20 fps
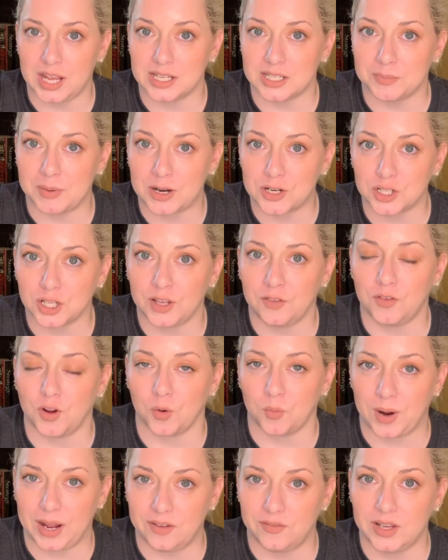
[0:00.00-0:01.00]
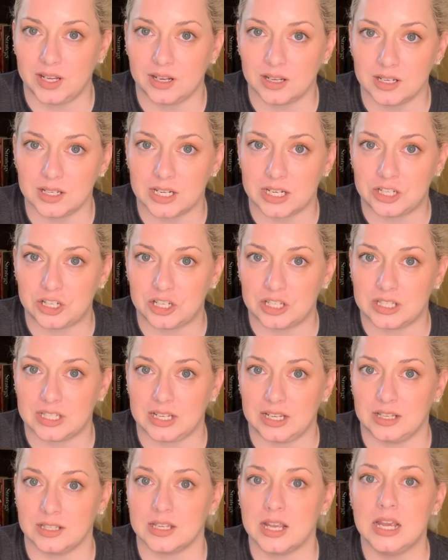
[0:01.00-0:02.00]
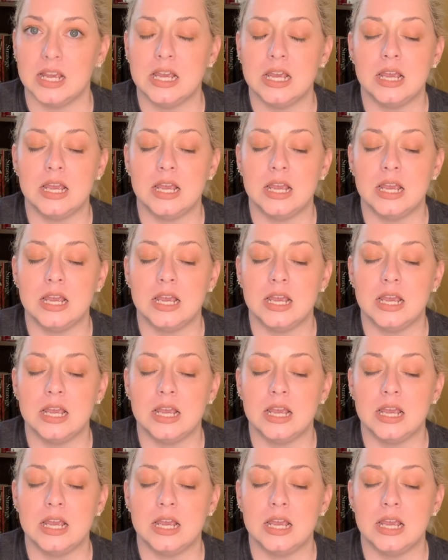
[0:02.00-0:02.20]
especially if you're waiving contingencies,